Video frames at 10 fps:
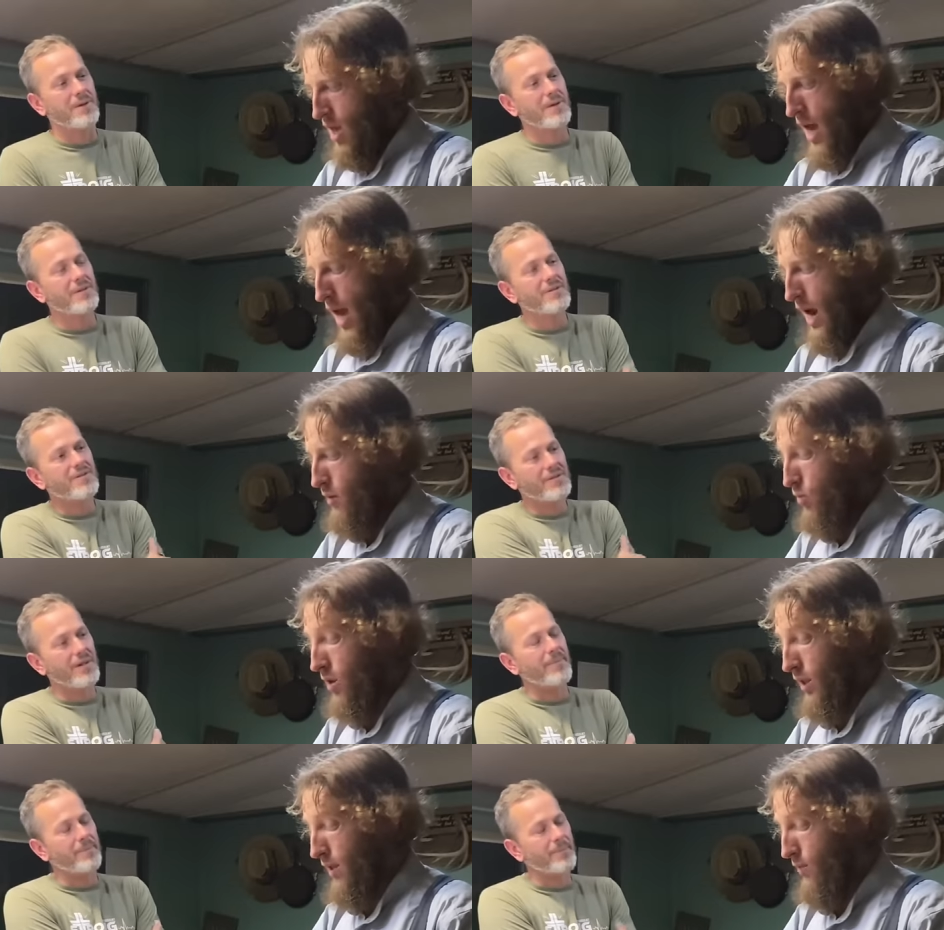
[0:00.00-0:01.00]
Speaker 1: And I
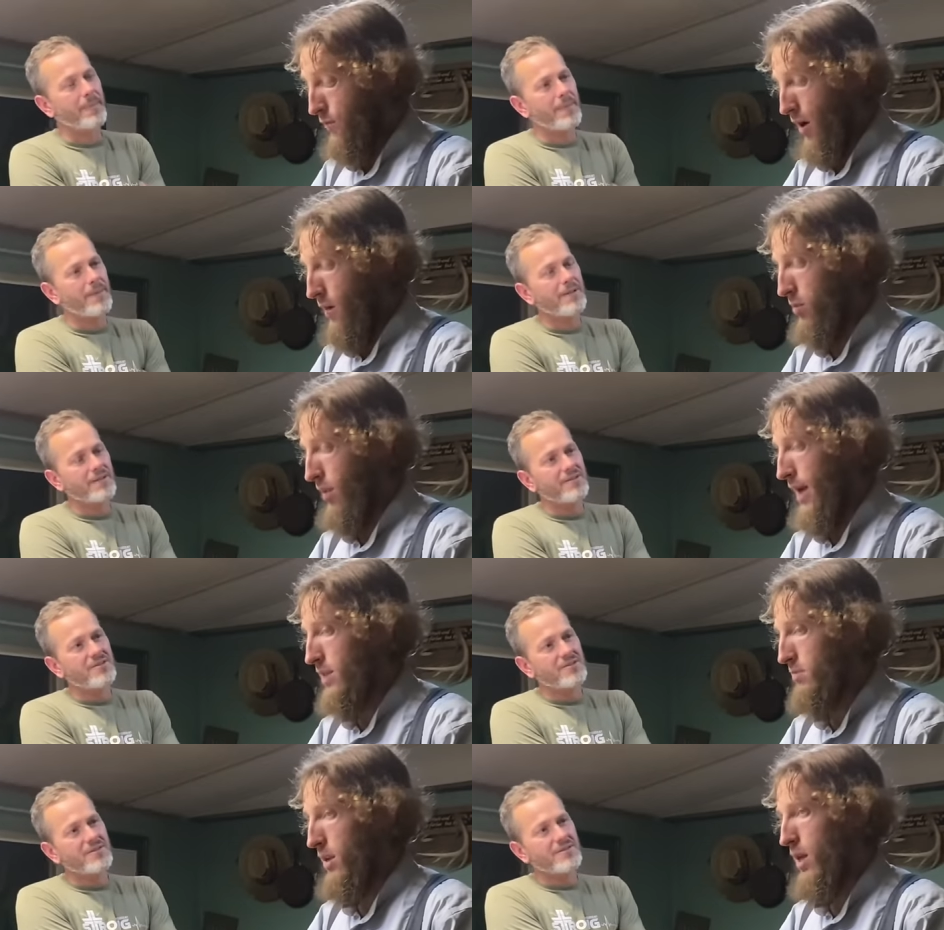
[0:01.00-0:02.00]
really felt
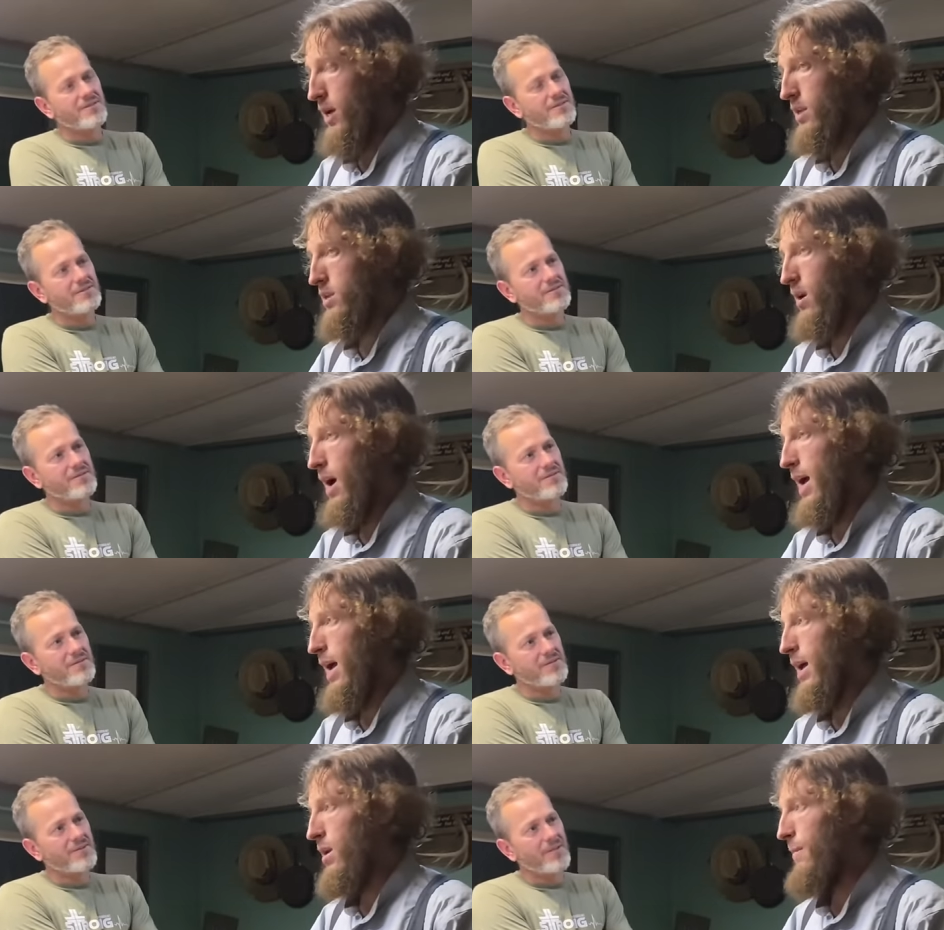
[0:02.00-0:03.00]
blessed because I
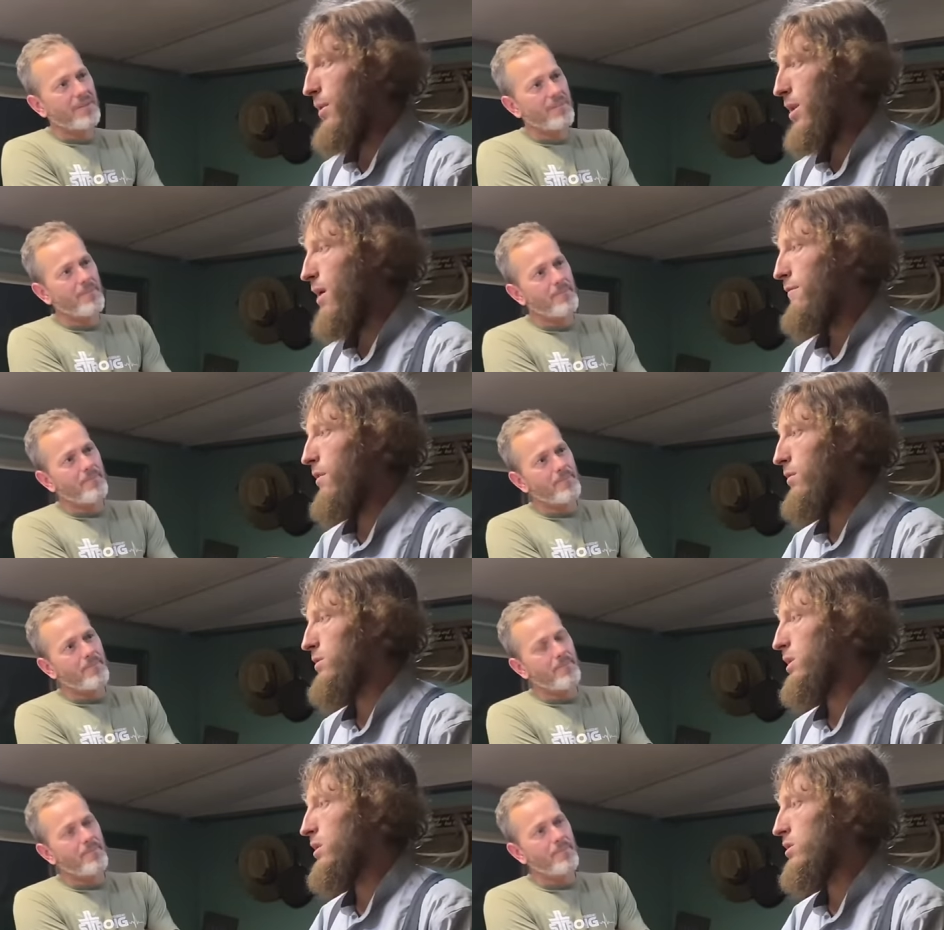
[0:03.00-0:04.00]
had enough
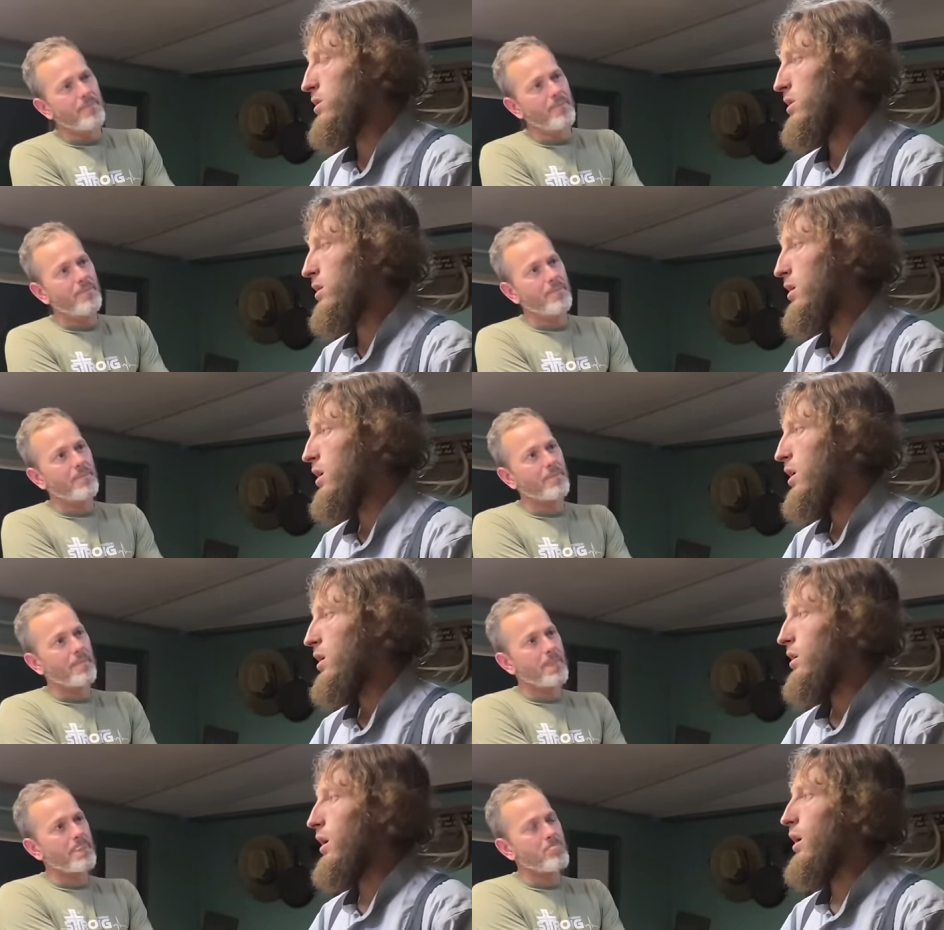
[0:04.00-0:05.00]
volunteers here
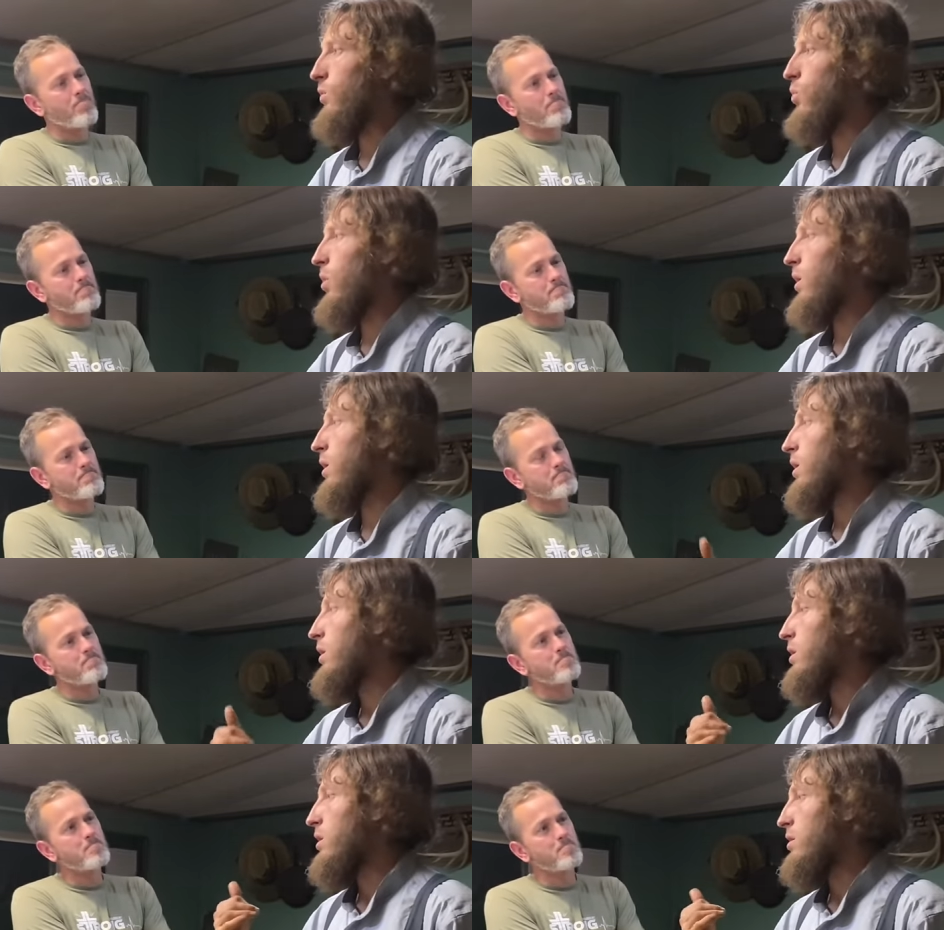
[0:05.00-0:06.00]
that could work
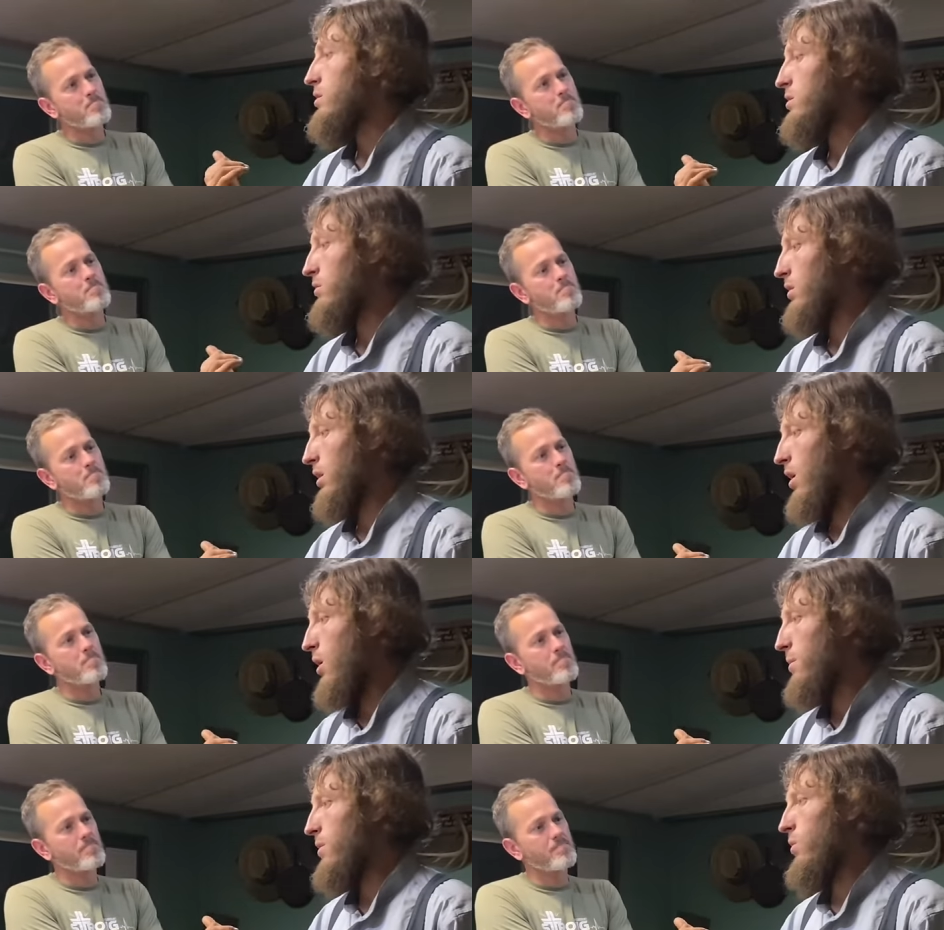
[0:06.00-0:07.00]
doing the
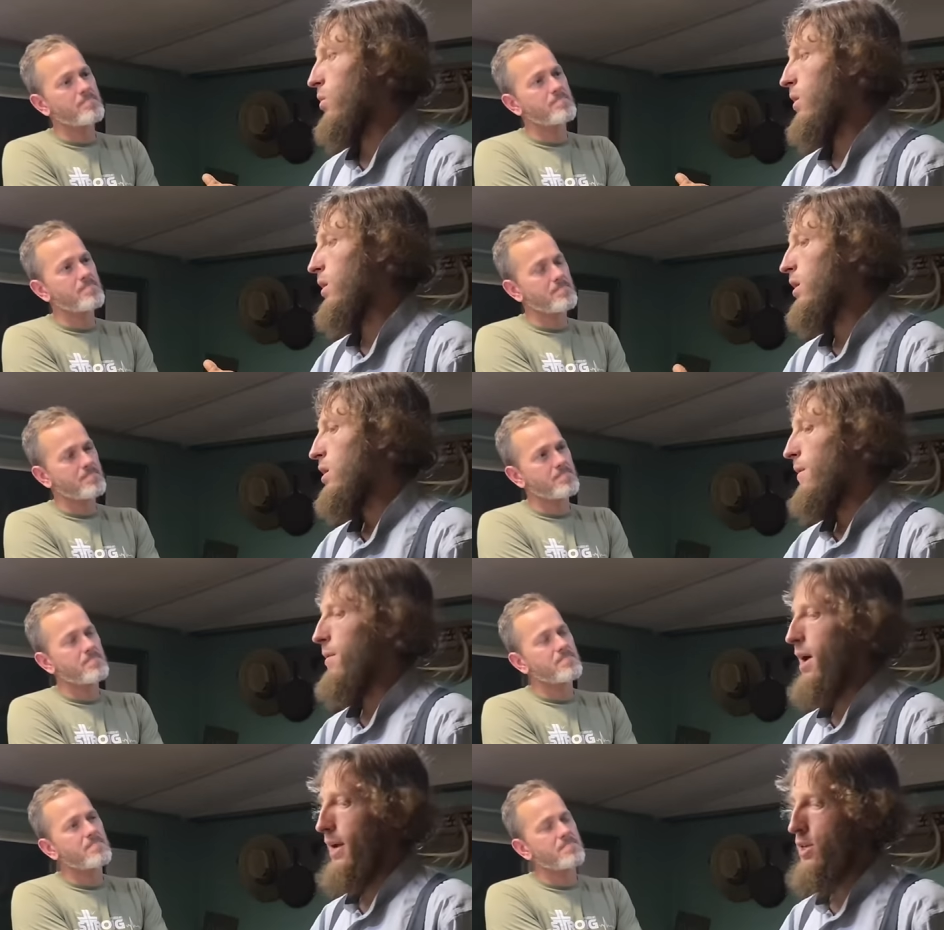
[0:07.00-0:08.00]
carpenter work
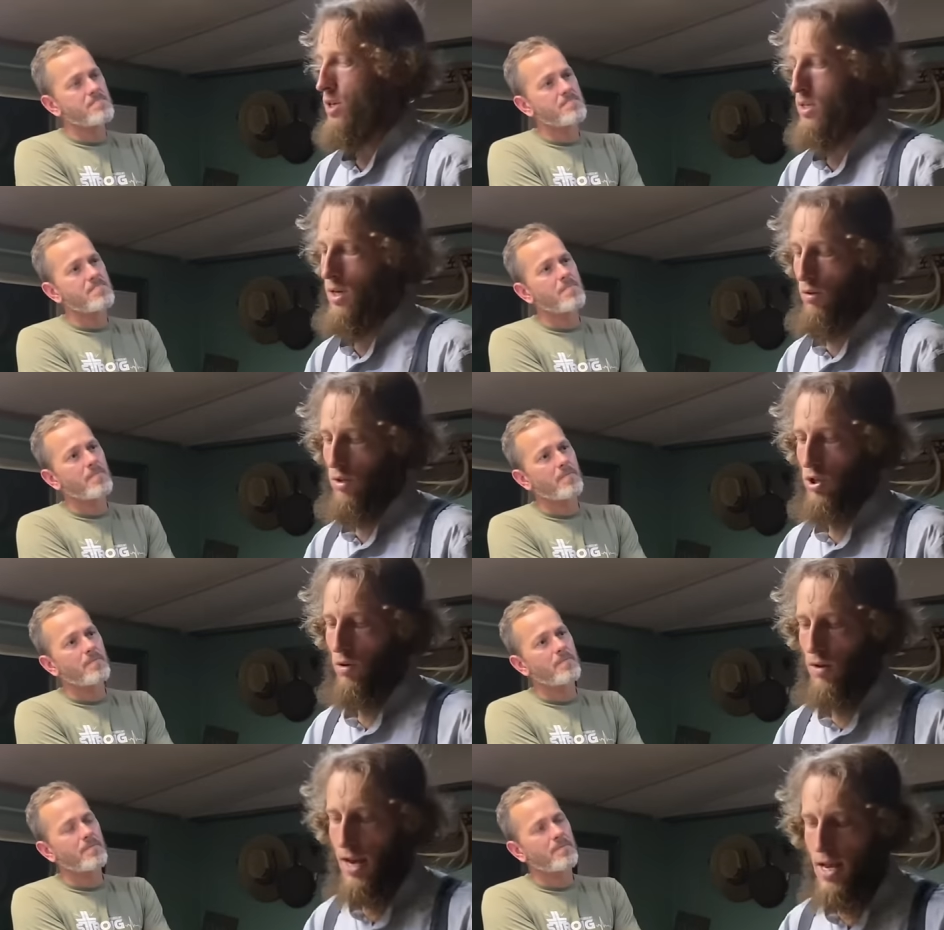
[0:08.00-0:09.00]
that I could just tell the
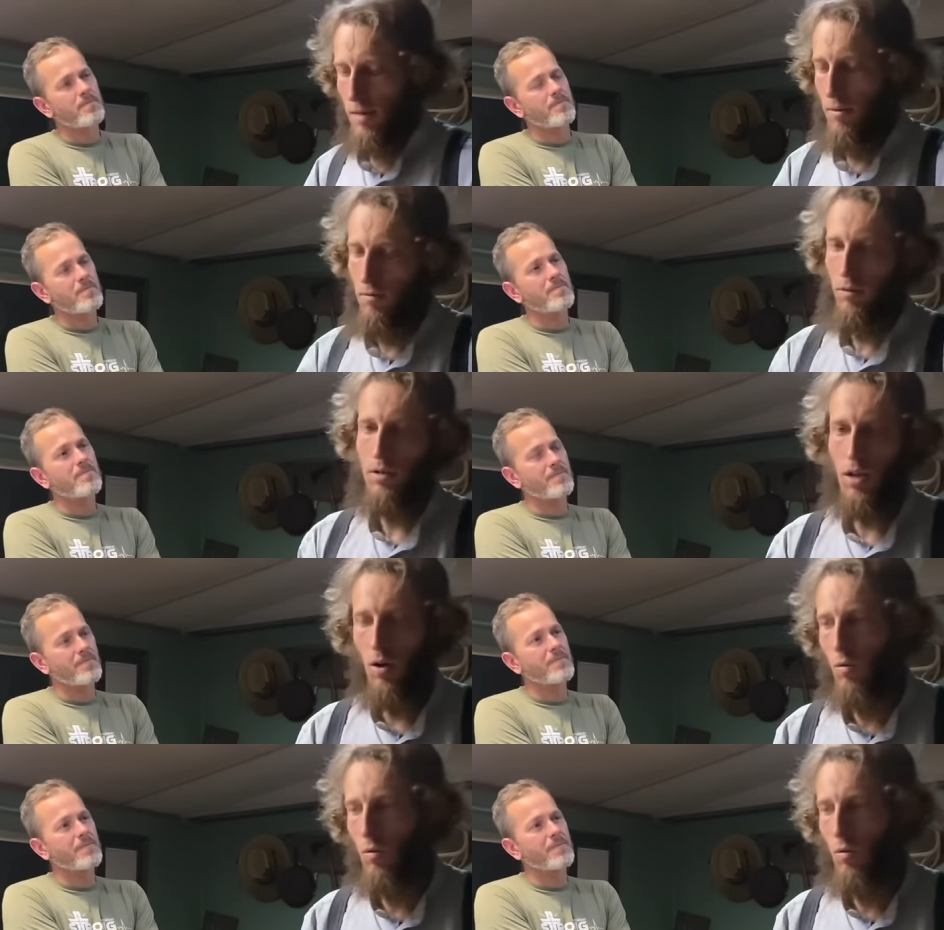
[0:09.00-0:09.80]
children, hey, come on, let's go.